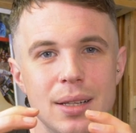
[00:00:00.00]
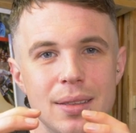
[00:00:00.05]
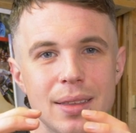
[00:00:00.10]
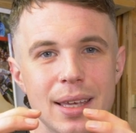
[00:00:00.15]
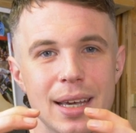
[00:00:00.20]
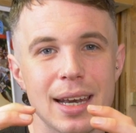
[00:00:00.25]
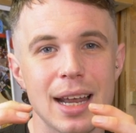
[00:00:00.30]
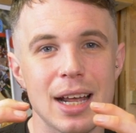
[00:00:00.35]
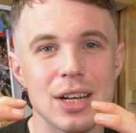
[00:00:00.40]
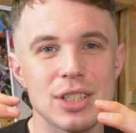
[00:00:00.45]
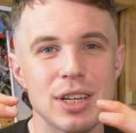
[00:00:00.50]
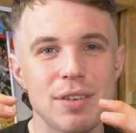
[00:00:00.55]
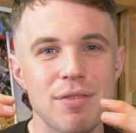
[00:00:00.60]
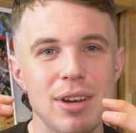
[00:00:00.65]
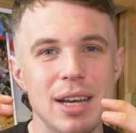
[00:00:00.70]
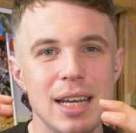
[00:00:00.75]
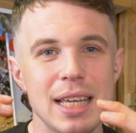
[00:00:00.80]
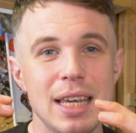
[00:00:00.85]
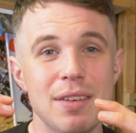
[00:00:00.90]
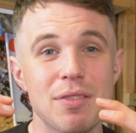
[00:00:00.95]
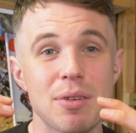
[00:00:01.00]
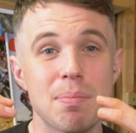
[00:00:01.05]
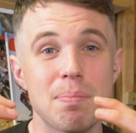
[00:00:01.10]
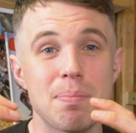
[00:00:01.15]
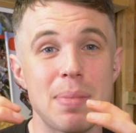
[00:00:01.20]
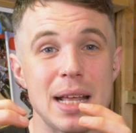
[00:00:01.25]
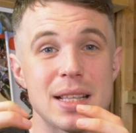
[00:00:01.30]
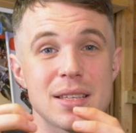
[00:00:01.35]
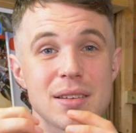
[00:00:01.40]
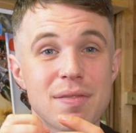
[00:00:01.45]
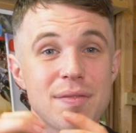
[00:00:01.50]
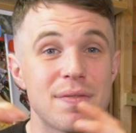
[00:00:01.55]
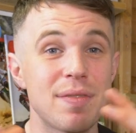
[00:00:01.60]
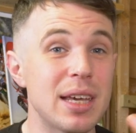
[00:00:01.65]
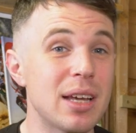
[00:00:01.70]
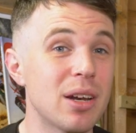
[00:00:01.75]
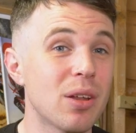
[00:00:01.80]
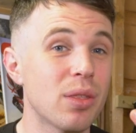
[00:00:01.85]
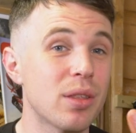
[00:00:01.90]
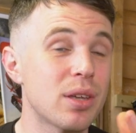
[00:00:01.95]
they can actually really give a better
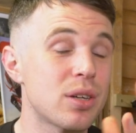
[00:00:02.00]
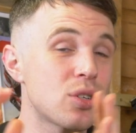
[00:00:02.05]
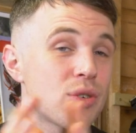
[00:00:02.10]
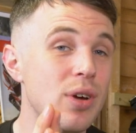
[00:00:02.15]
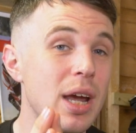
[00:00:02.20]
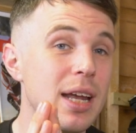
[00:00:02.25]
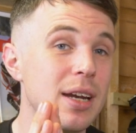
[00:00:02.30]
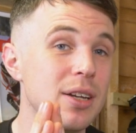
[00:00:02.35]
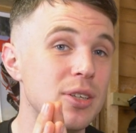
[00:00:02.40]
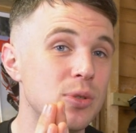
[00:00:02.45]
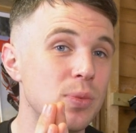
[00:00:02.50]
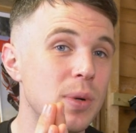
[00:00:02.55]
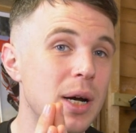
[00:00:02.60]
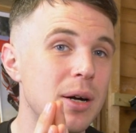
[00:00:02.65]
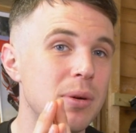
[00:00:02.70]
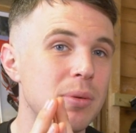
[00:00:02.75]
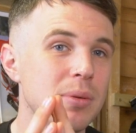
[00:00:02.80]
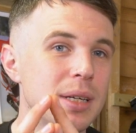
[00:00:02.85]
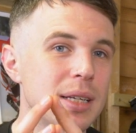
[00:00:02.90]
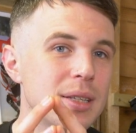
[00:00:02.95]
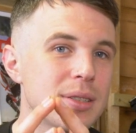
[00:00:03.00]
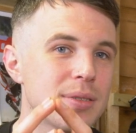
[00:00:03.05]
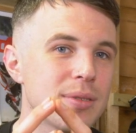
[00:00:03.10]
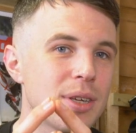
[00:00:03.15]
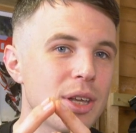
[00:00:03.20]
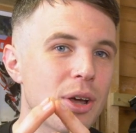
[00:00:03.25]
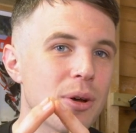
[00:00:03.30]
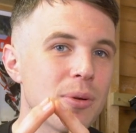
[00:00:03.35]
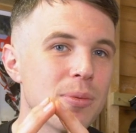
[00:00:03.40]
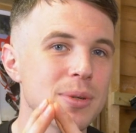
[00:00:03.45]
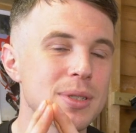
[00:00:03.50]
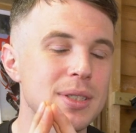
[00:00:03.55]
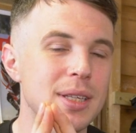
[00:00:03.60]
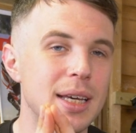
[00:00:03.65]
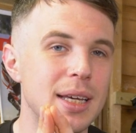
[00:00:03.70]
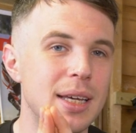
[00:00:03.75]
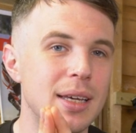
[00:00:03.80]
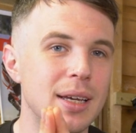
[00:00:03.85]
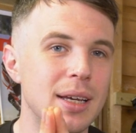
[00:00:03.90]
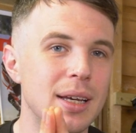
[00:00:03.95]
feel on the trail as well. It's, you know, almost
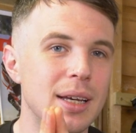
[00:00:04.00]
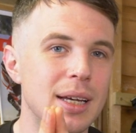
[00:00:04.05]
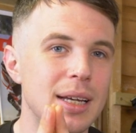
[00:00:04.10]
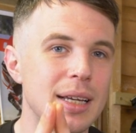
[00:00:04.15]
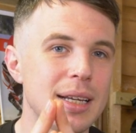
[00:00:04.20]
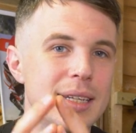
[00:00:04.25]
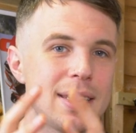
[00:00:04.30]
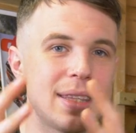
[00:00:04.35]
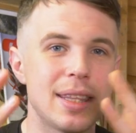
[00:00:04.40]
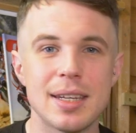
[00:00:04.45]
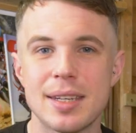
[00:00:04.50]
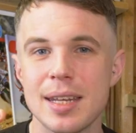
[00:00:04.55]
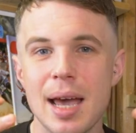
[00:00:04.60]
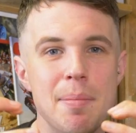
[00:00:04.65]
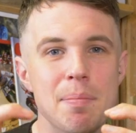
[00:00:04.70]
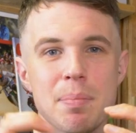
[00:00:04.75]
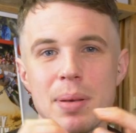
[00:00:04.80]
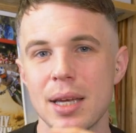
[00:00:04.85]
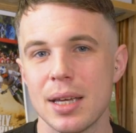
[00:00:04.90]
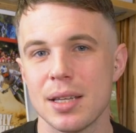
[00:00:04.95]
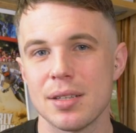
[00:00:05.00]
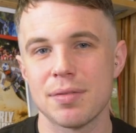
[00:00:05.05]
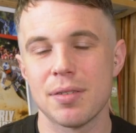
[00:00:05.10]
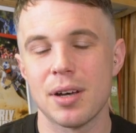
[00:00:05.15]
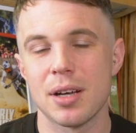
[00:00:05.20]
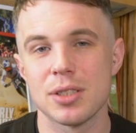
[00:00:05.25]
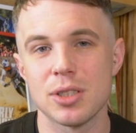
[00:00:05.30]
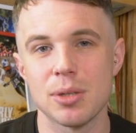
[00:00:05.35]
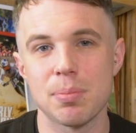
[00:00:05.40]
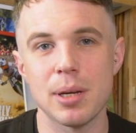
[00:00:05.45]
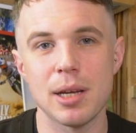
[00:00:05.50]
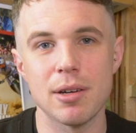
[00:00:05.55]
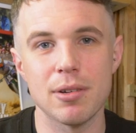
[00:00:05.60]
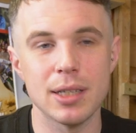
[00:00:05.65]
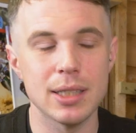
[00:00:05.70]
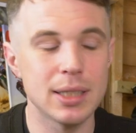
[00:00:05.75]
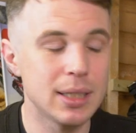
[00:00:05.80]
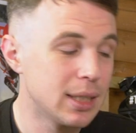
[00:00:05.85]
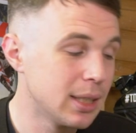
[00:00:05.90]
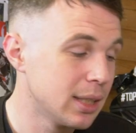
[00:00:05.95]
like the damping is far
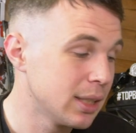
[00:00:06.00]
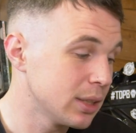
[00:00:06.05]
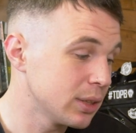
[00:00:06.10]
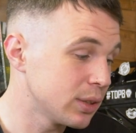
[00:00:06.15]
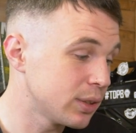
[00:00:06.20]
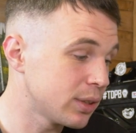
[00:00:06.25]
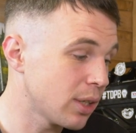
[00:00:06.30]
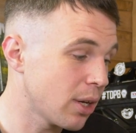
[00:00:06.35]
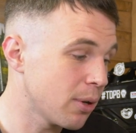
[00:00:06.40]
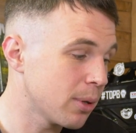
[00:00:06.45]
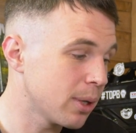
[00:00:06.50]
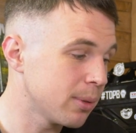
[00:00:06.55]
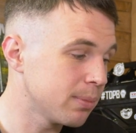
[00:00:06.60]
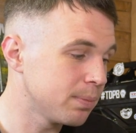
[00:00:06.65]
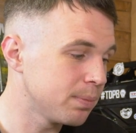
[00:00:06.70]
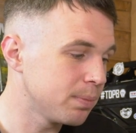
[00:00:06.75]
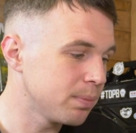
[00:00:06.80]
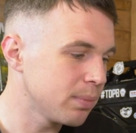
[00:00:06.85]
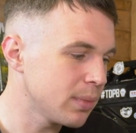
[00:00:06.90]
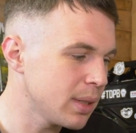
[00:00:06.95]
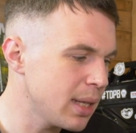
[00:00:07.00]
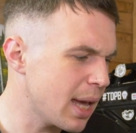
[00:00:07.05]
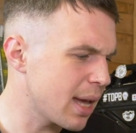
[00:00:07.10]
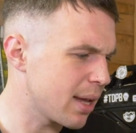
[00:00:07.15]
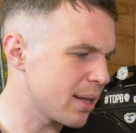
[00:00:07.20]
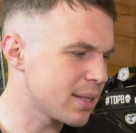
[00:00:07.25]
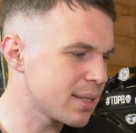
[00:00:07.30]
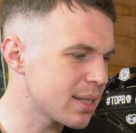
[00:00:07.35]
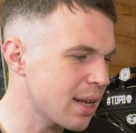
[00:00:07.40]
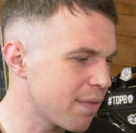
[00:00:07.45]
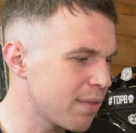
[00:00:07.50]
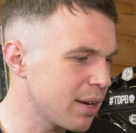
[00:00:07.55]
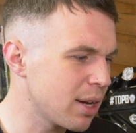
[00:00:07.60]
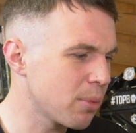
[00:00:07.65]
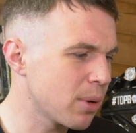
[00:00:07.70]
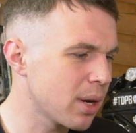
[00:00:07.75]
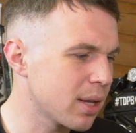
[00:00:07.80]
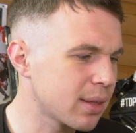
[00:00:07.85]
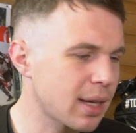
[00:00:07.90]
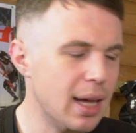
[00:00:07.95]
superior. So yeah, it's definitely
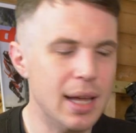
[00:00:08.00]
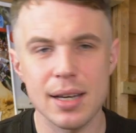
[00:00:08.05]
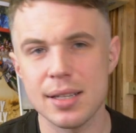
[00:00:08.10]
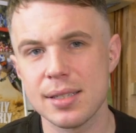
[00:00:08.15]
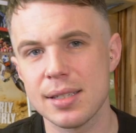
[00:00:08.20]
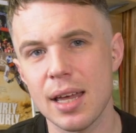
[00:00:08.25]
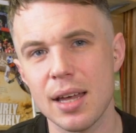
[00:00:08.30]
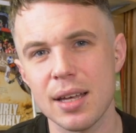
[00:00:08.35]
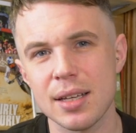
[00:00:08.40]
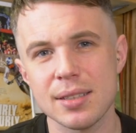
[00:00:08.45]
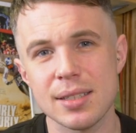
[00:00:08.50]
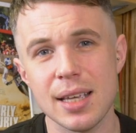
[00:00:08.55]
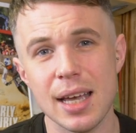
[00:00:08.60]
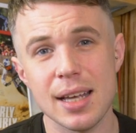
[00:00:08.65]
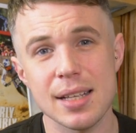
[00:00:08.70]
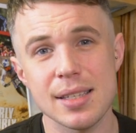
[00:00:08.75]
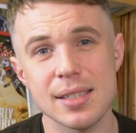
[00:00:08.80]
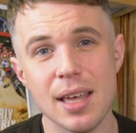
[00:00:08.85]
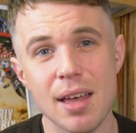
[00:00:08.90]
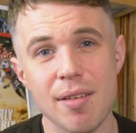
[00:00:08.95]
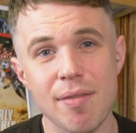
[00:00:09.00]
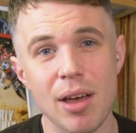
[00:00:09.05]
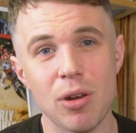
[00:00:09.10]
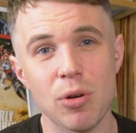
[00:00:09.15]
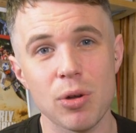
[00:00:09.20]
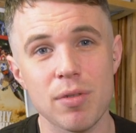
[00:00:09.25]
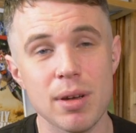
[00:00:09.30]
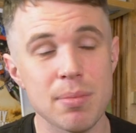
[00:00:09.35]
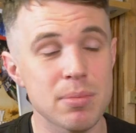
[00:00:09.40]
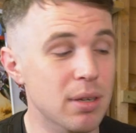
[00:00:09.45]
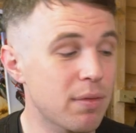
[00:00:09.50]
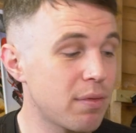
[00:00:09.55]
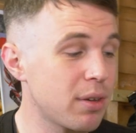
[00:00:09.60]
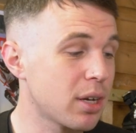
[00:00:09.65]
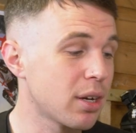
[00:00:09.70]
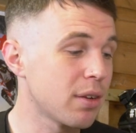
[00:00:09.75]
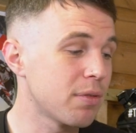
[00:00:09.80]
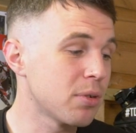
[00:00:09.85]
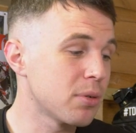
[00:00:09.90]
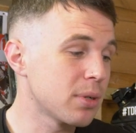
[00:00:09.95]
worth getting a second set of alloy rims if you
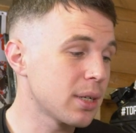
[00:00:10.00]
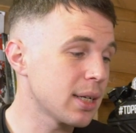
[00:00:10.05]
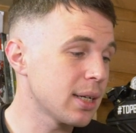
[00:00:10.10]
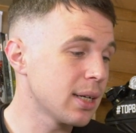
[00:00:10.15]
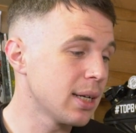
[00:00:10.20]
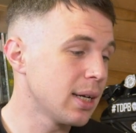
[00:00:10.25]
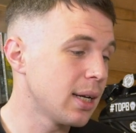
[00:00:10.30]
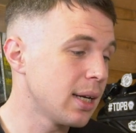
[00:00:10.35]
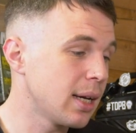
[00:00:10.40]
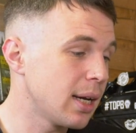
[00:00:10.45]
can afford it.